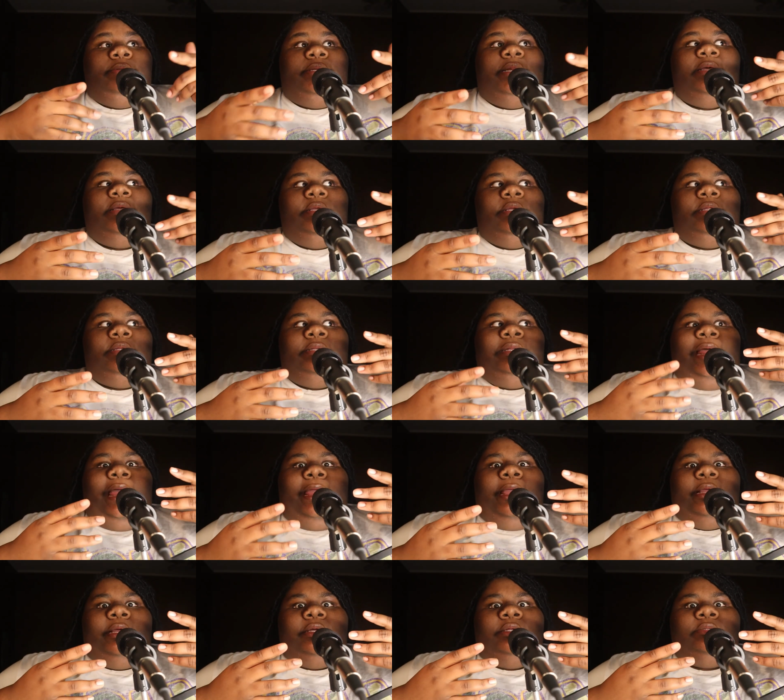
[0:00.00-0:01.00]

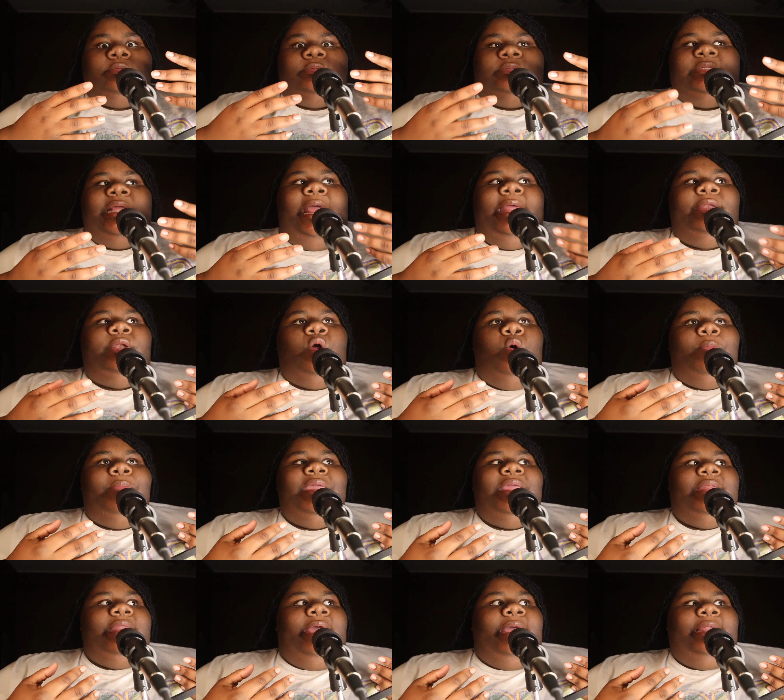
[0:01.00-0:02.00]
That don't
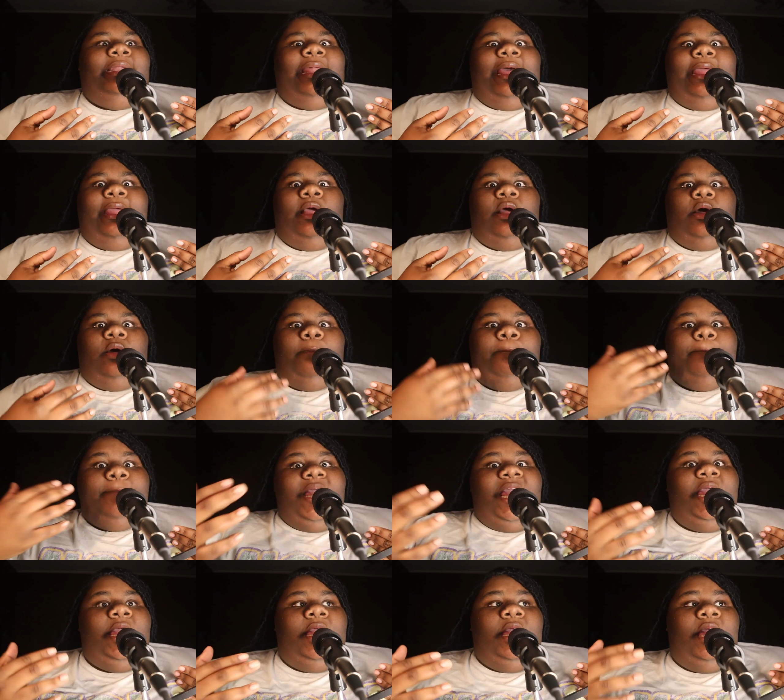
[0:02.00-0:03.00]
mean that, like,
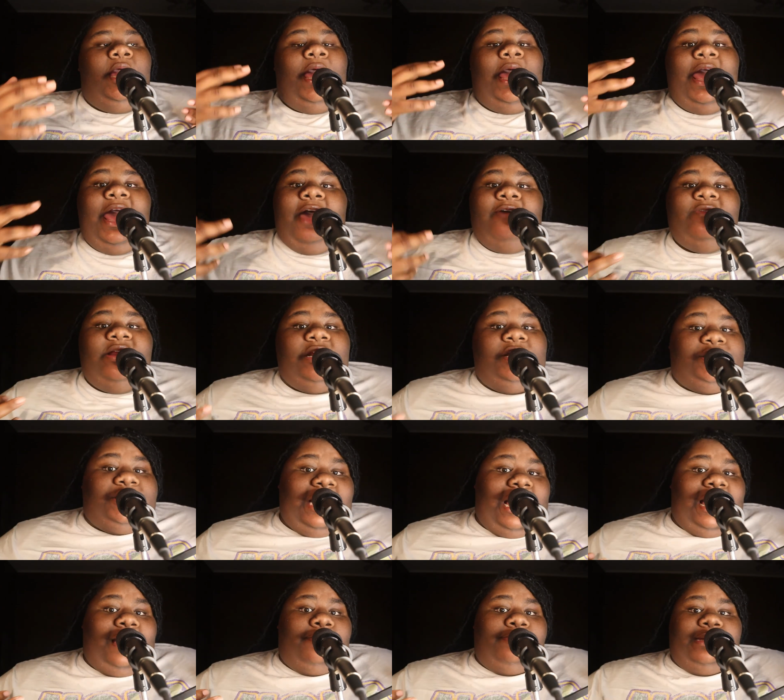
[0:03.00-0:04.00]
me having a
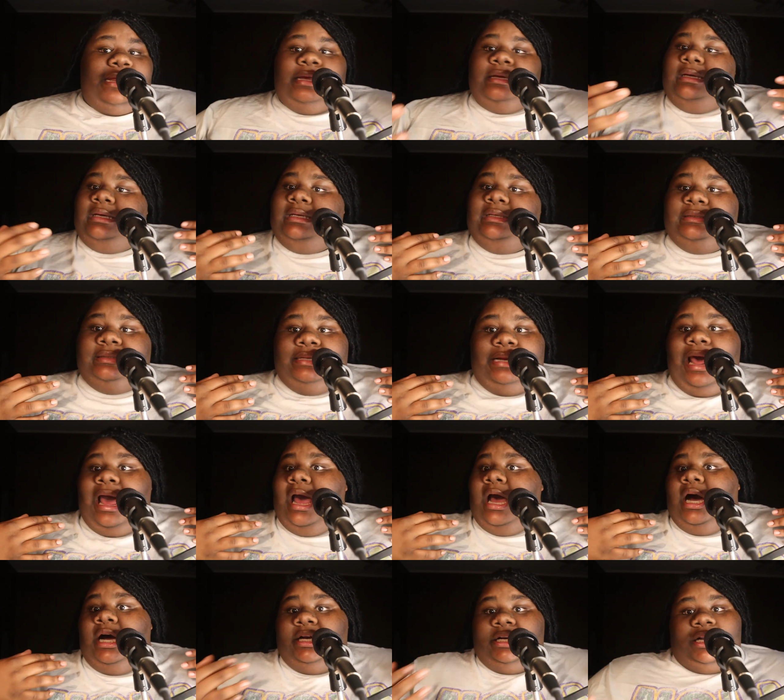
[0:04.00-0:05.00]
job that is
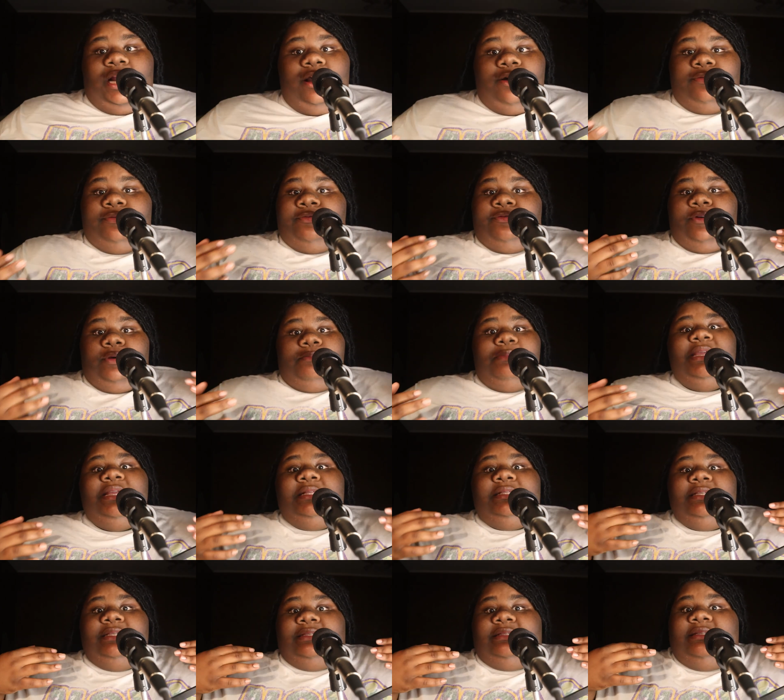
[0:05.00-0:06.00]
not enough for
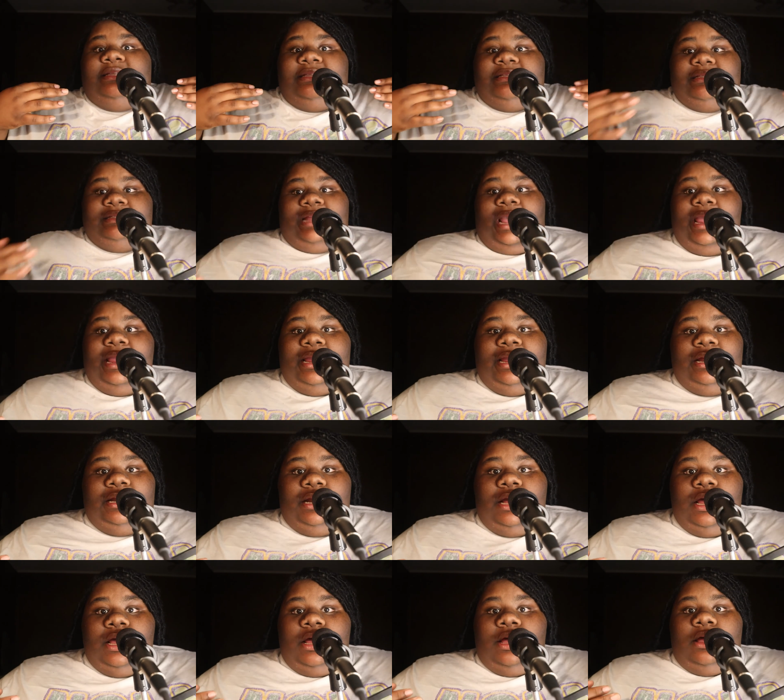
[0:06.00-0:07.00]
me to
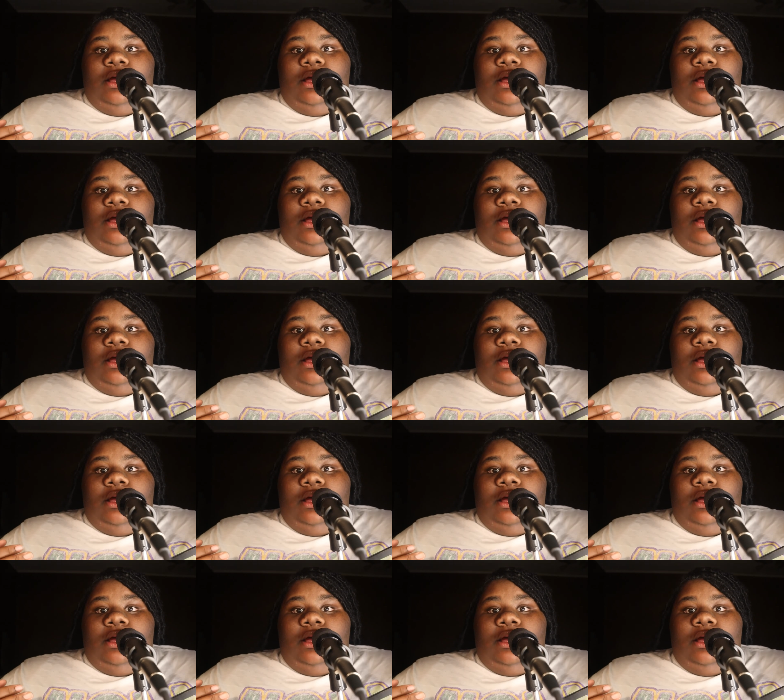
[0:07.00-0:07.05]
sustain